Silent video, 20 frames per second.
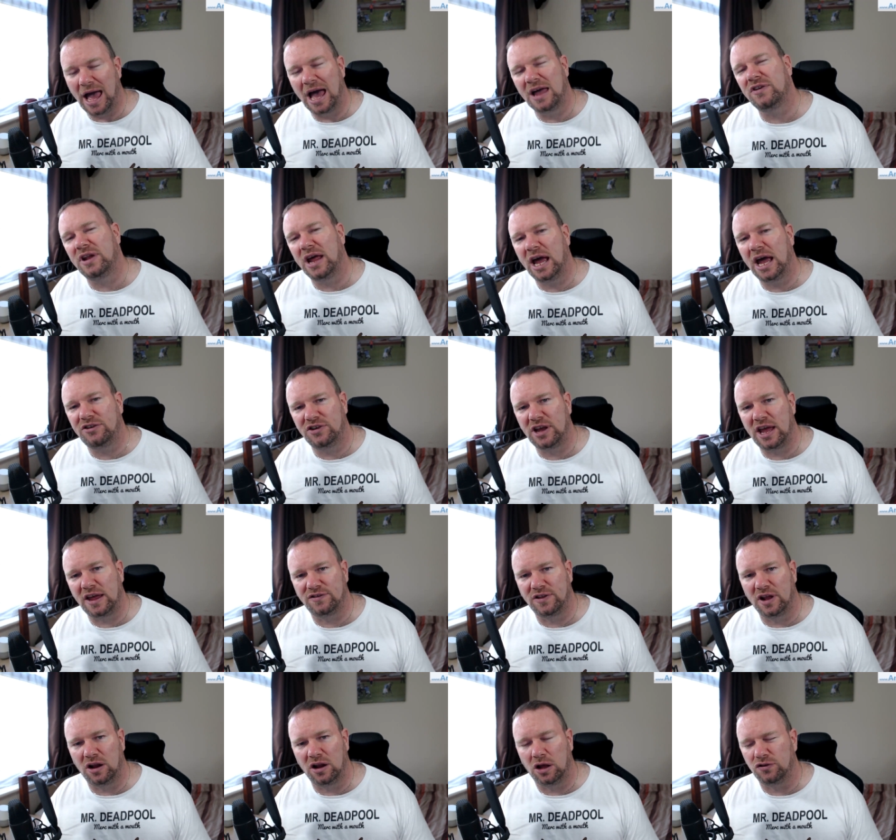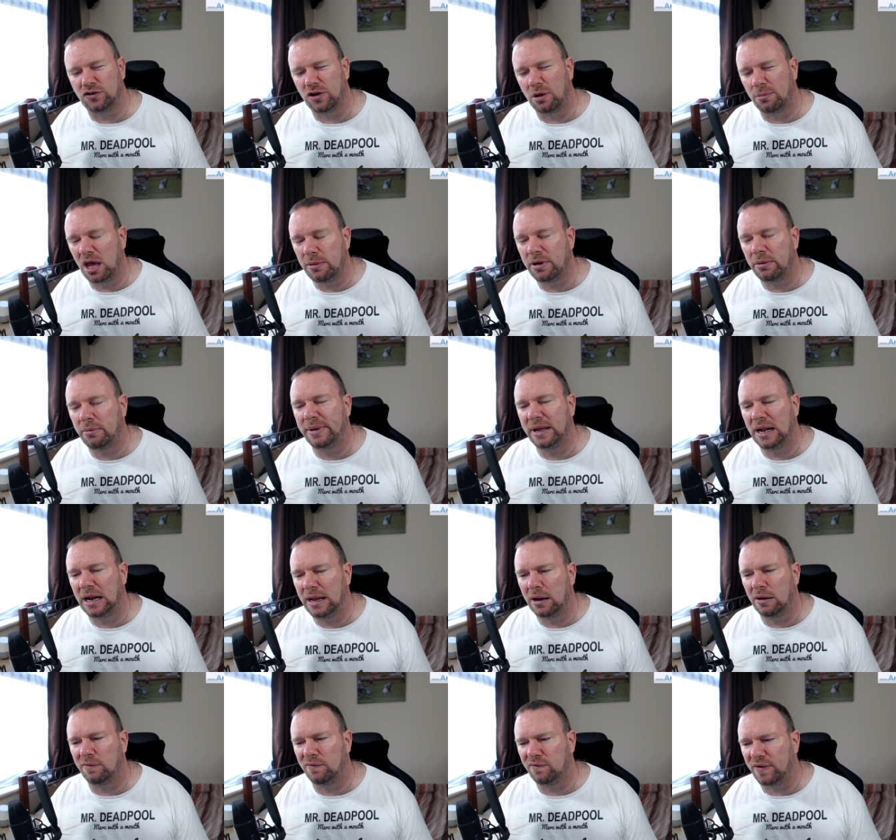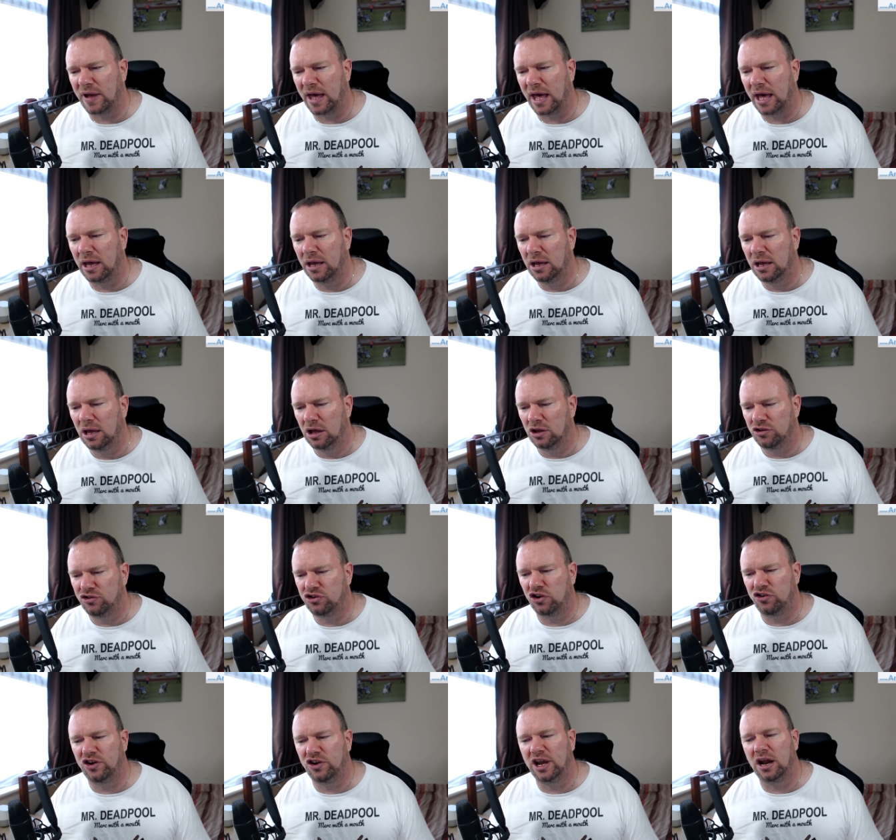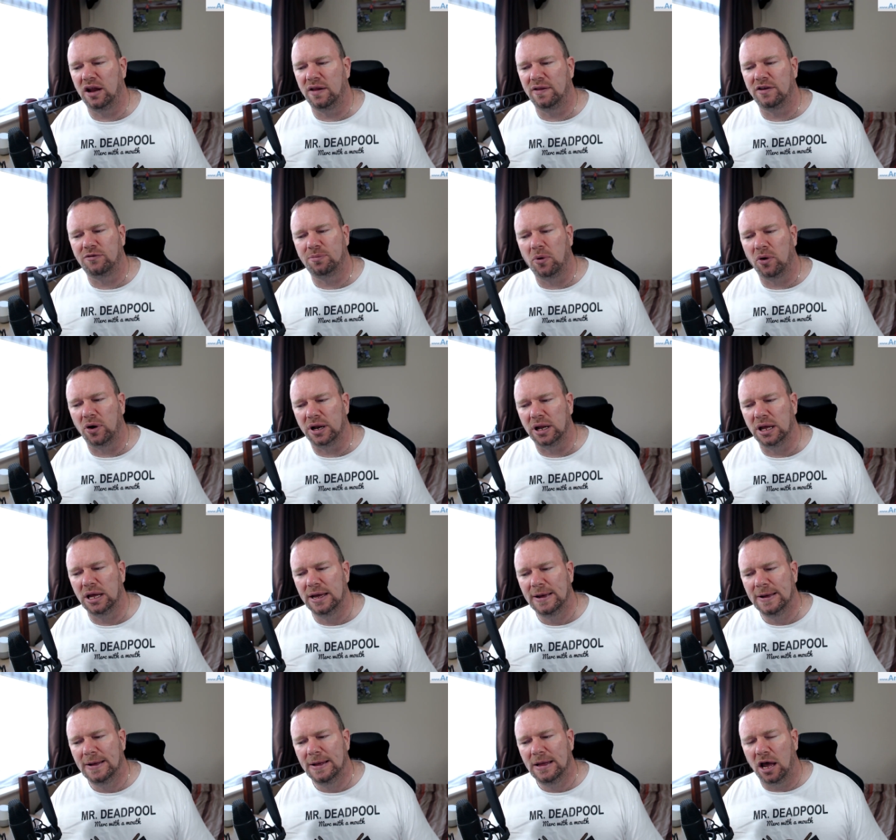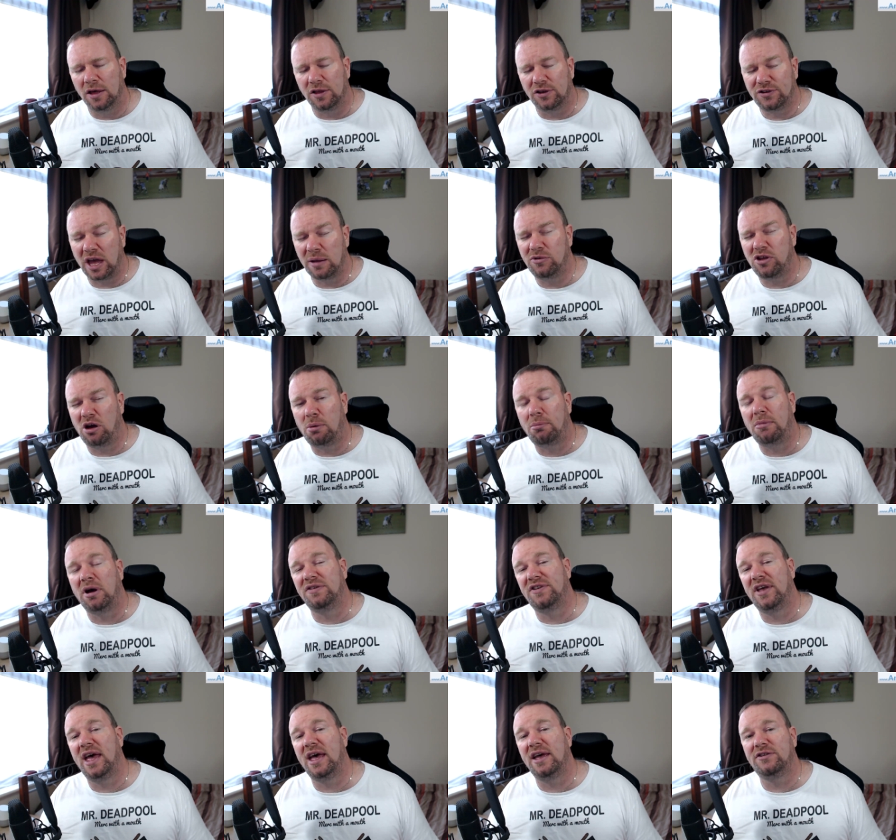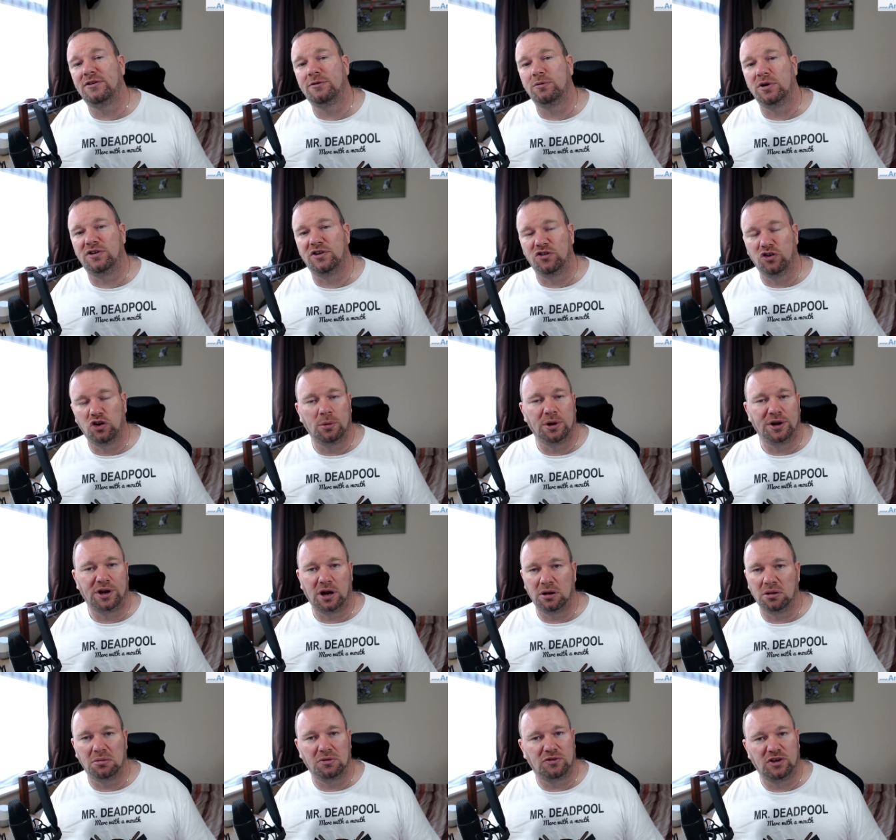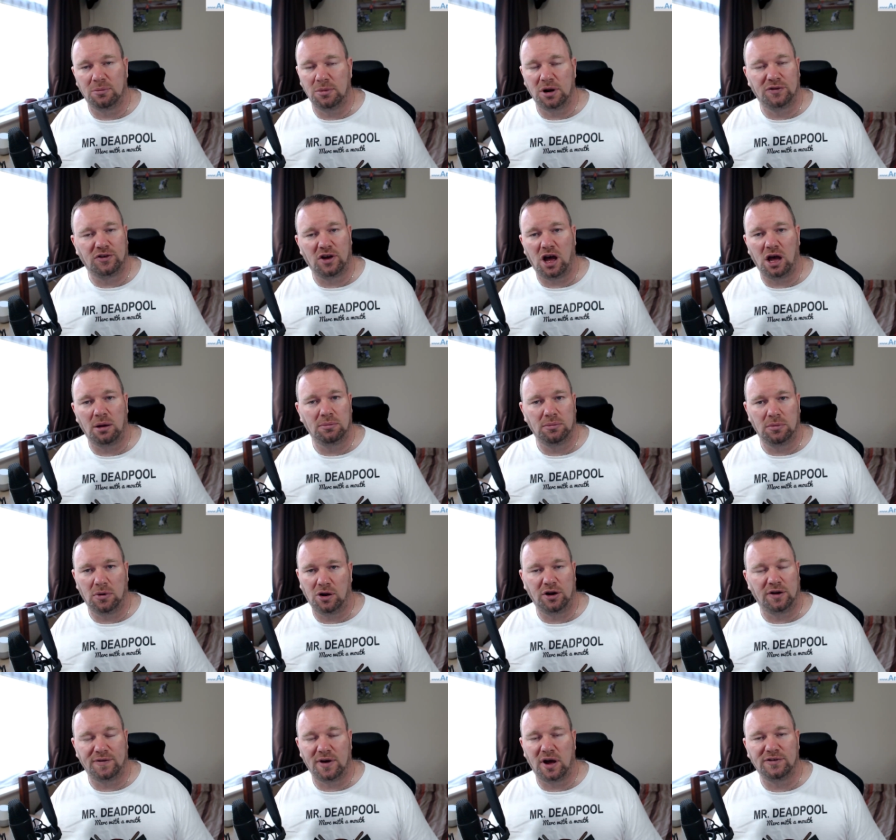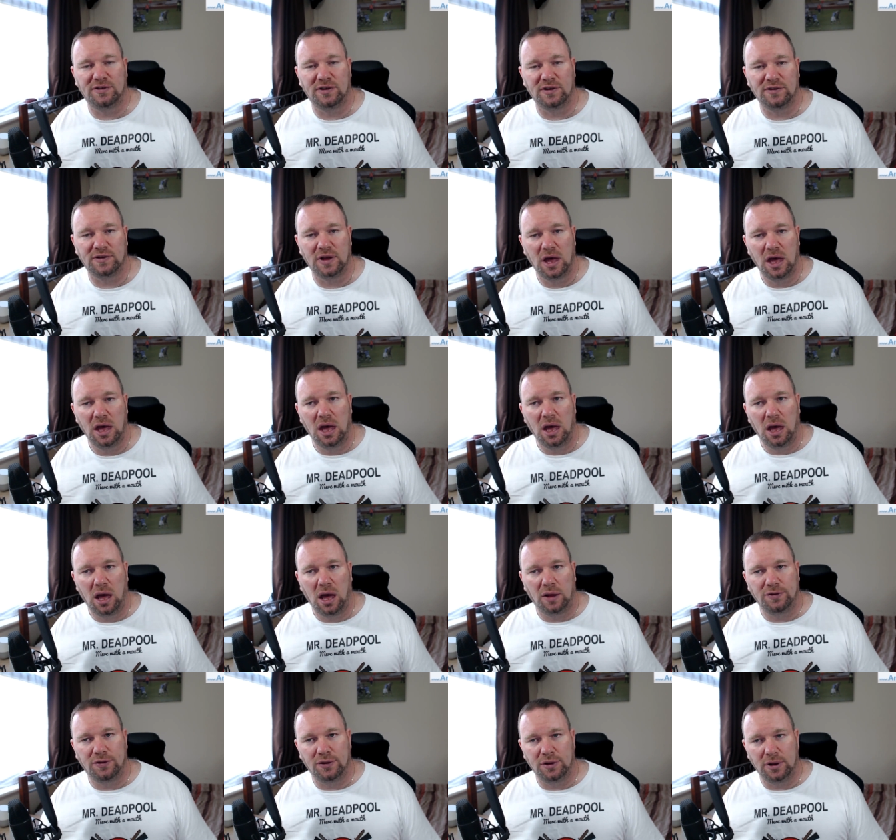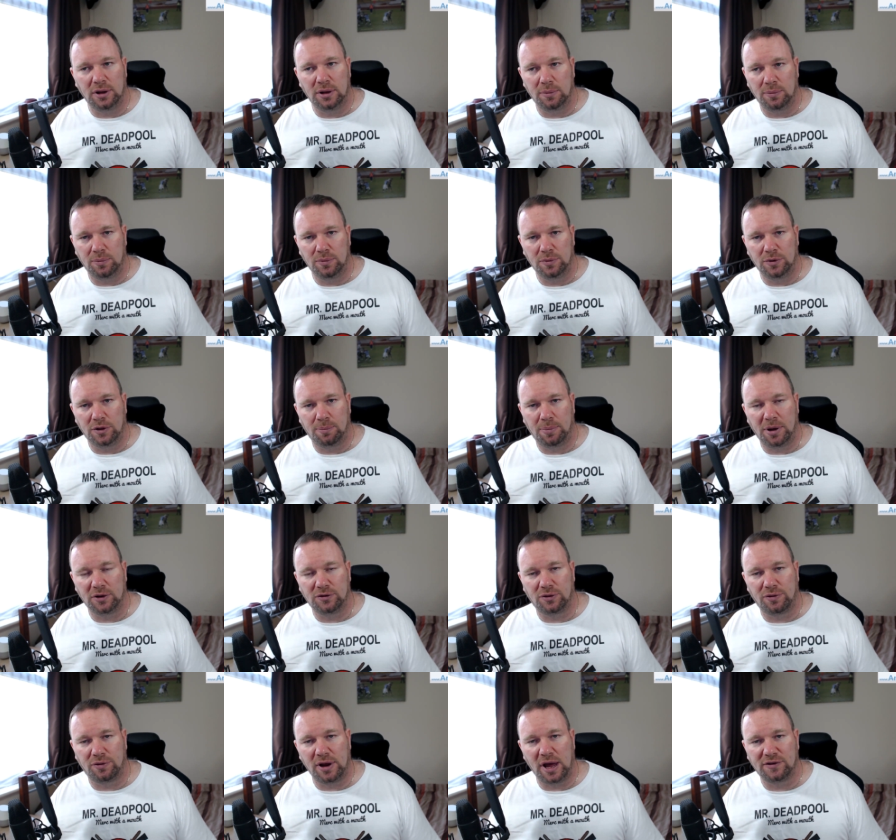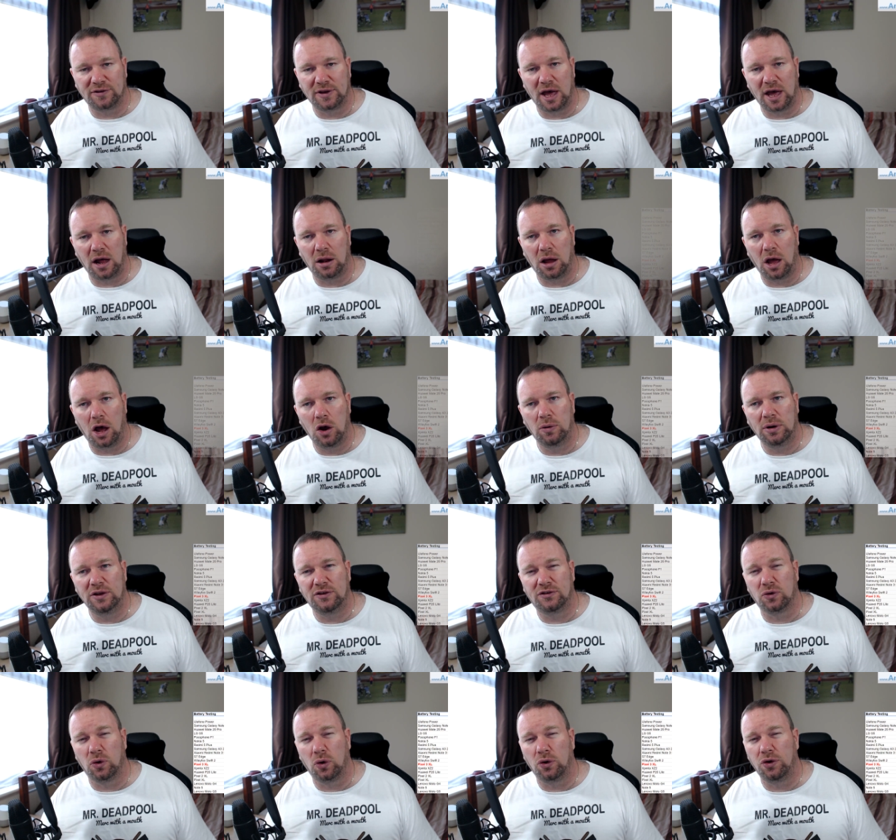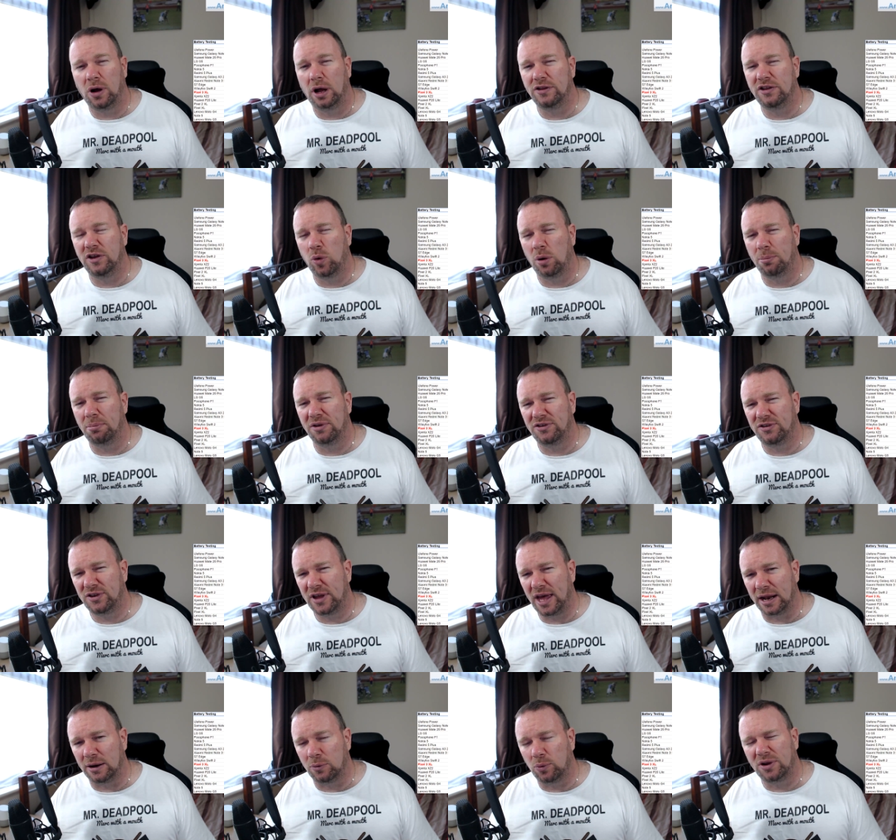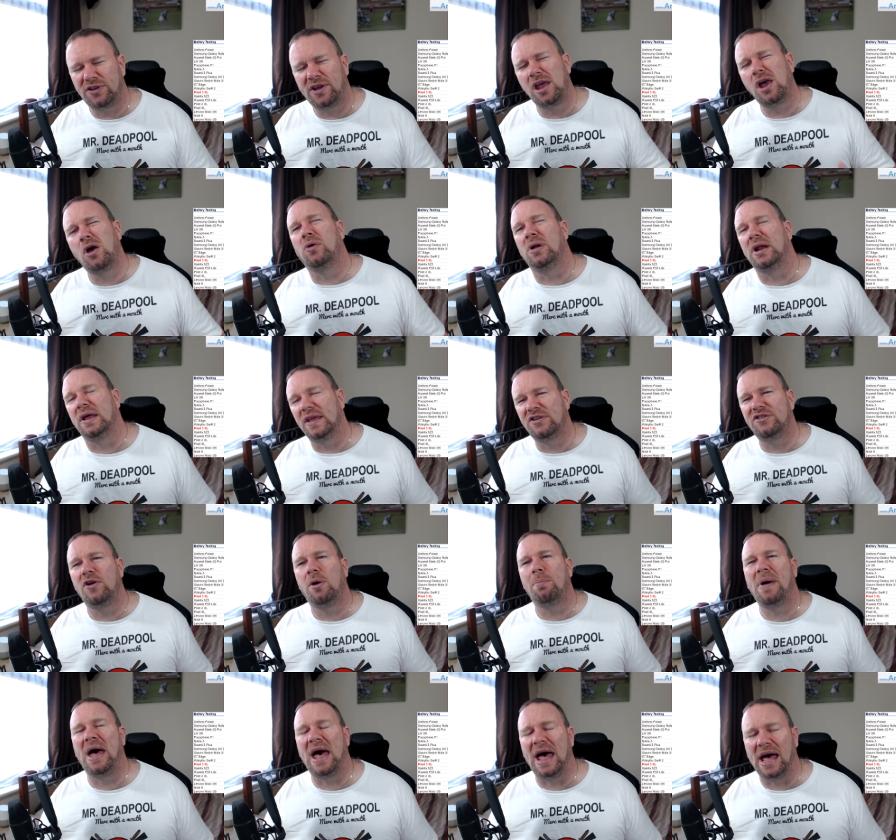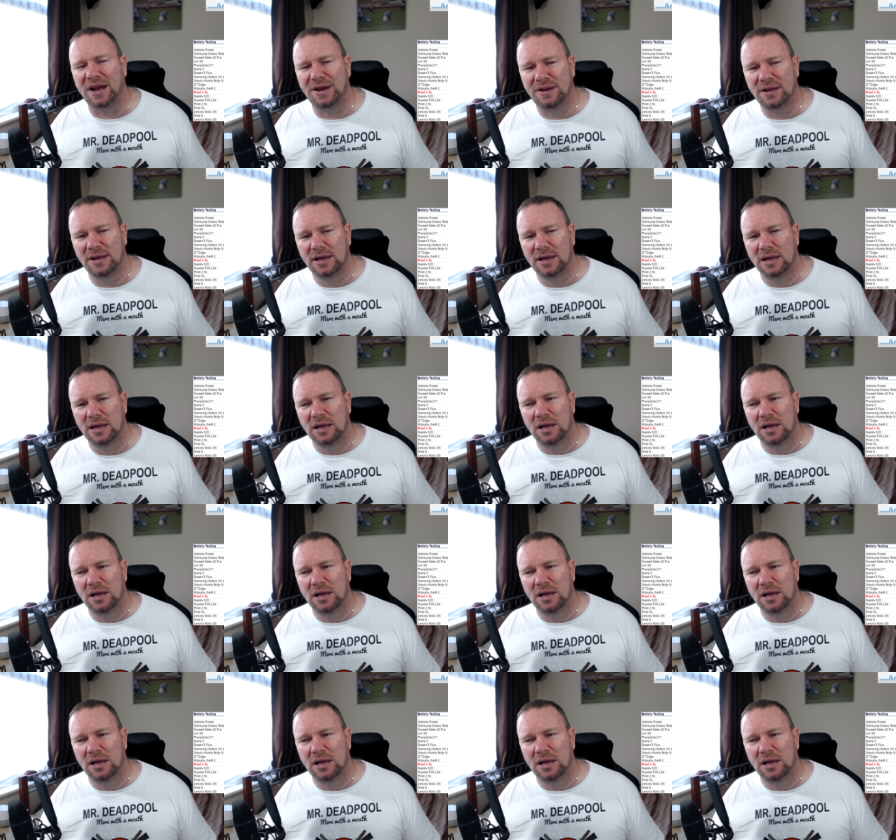hasn't had a chance to learn. So maybe I'm being a little unfair judging it at this point. At the same time, on my test, which is normally done at a similar time on devices, the Pixel 3 XL only scored 91%. Well, I say only, that's not bad,